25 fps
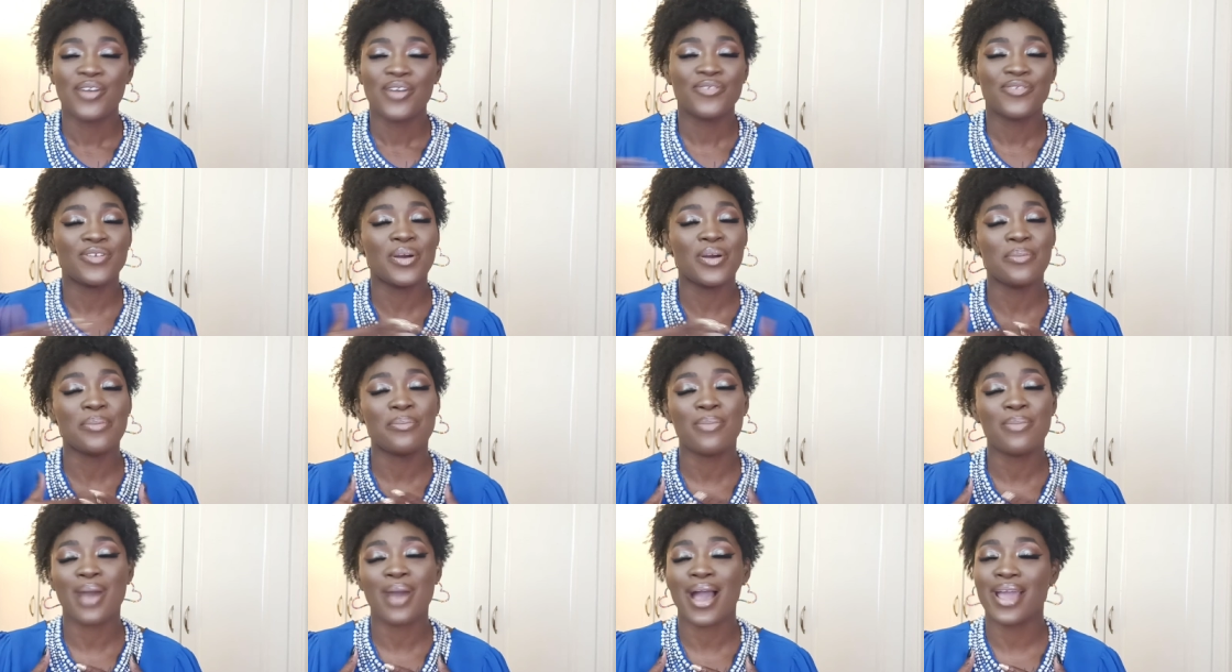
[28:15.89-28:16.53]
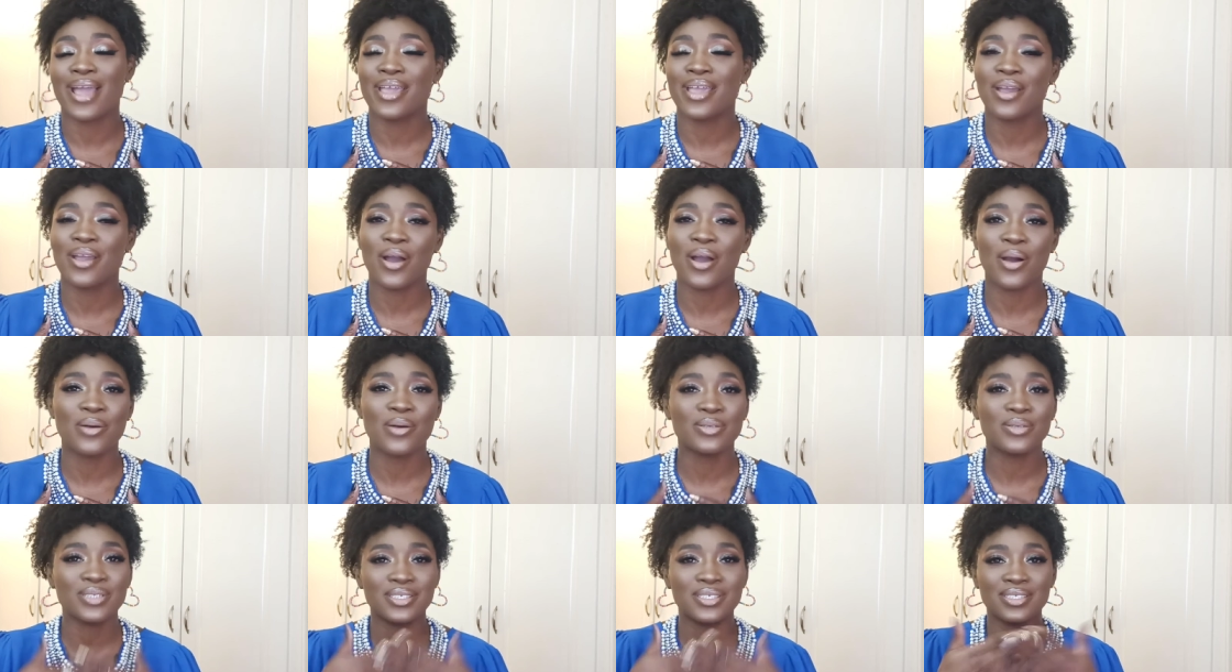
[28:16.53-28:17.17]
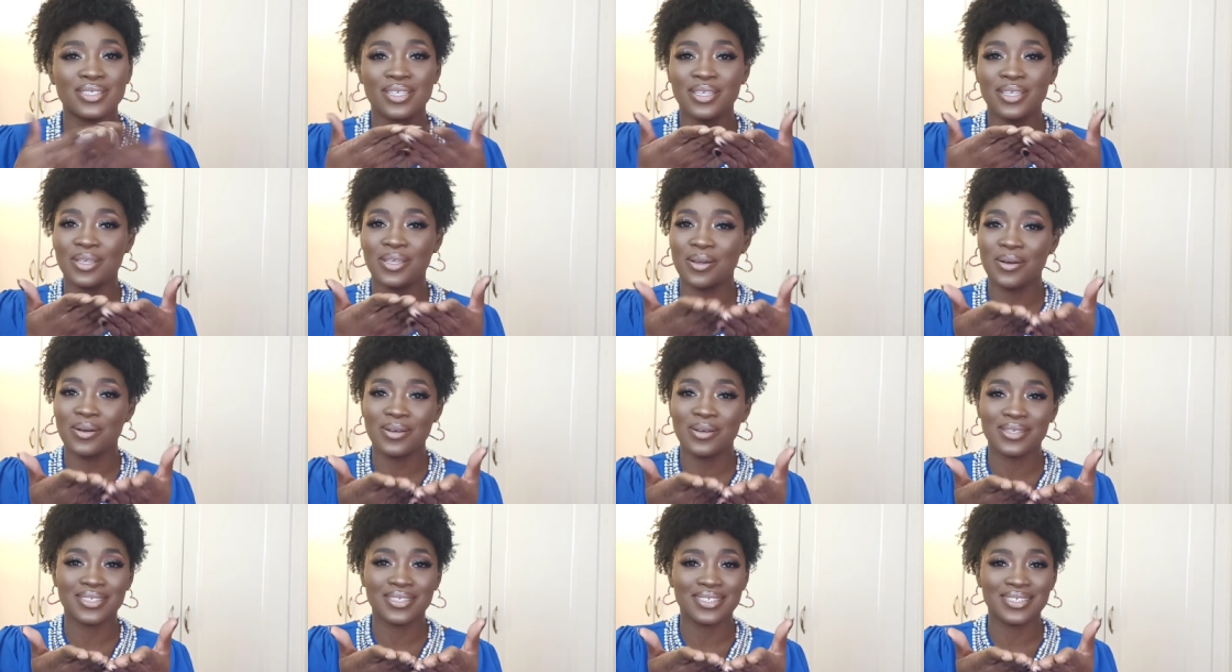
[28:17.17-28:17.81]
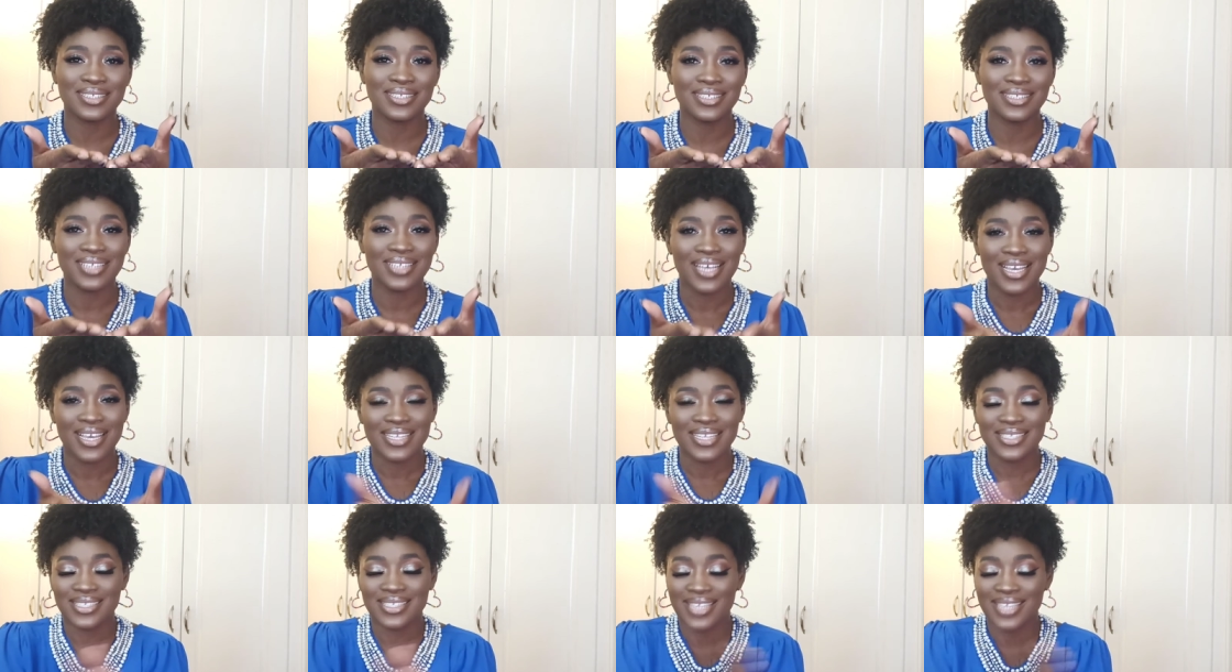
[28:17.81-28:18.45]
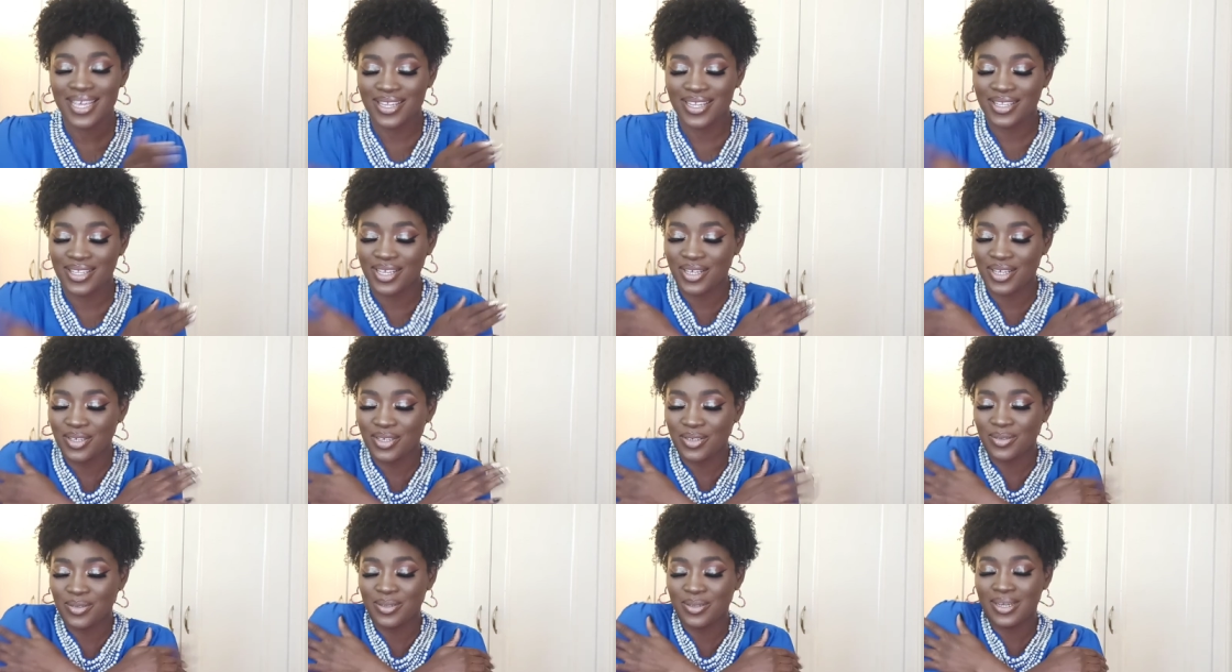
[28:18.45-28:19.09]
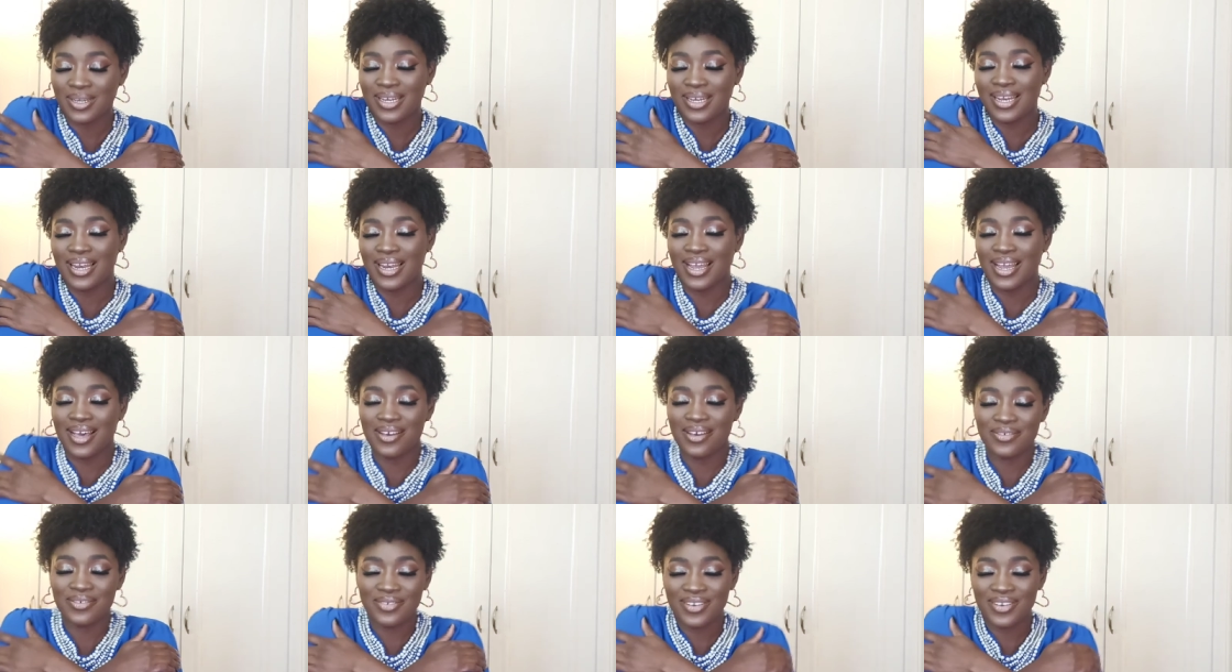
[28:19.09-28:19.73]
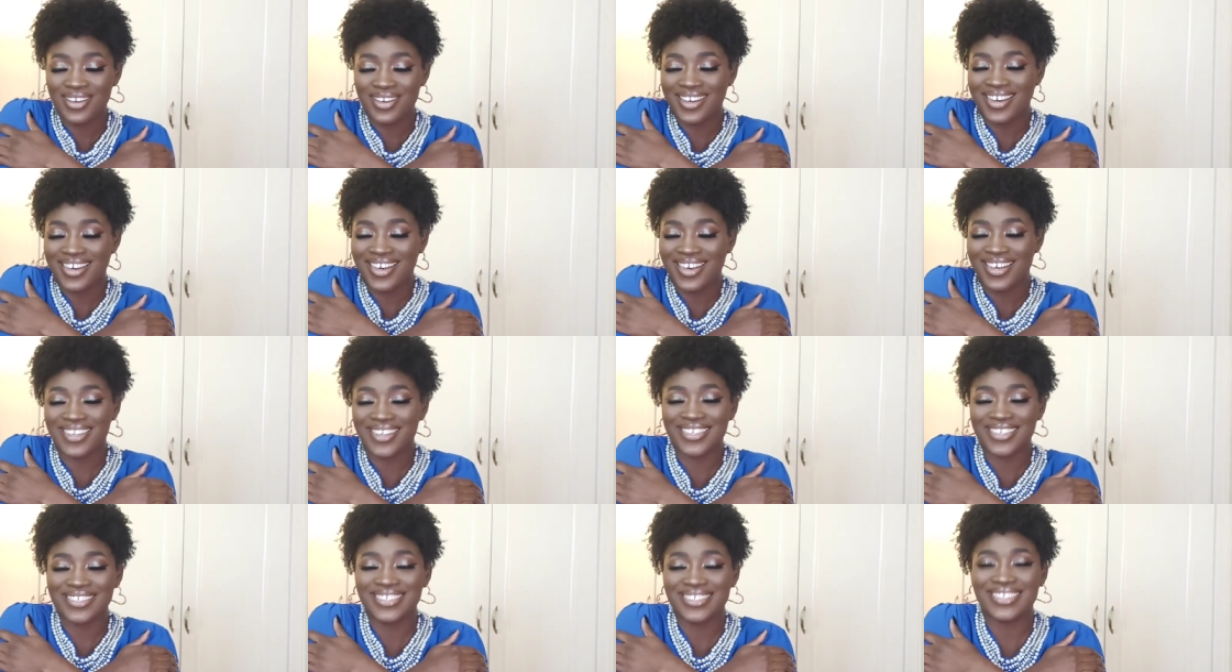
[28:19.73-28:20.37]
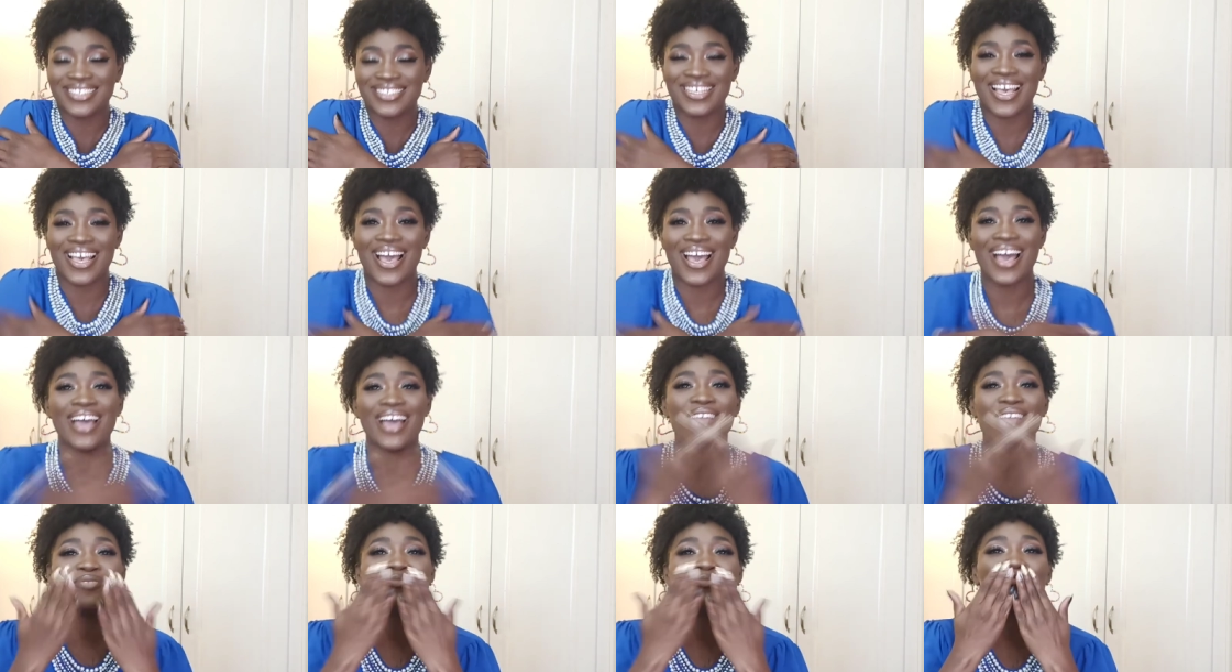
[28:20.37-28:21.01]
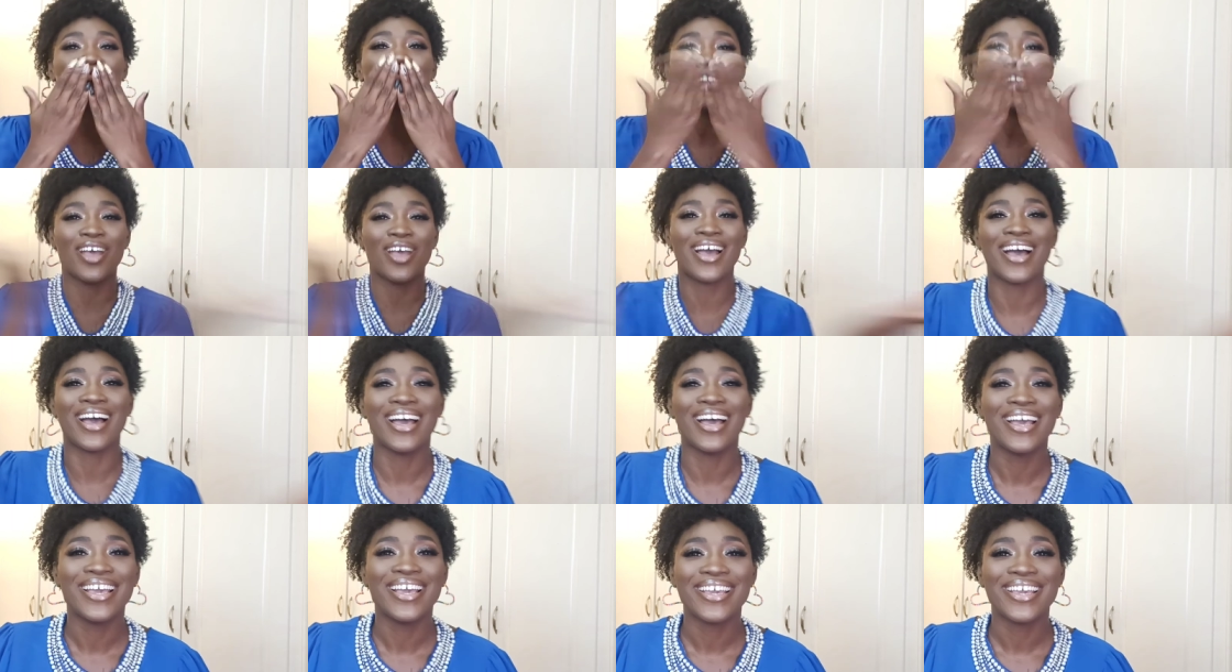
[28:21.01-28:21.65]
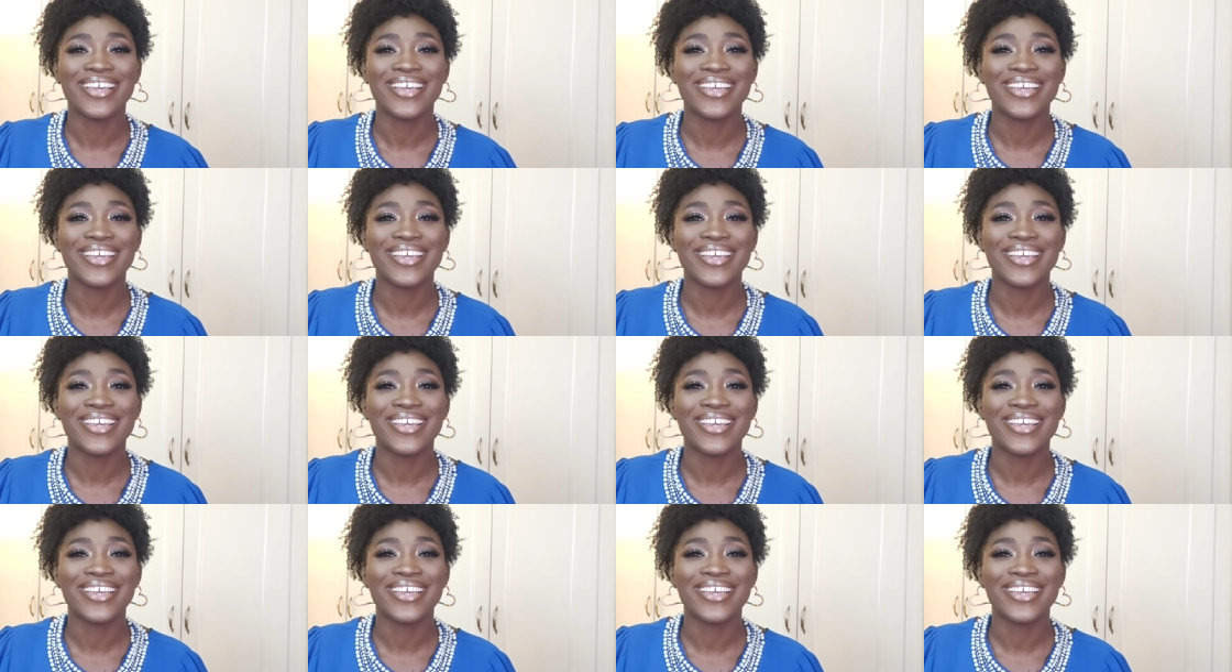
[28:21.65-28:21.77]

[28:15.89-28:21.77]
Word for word: from my house to yours sending you love hugs and mwah,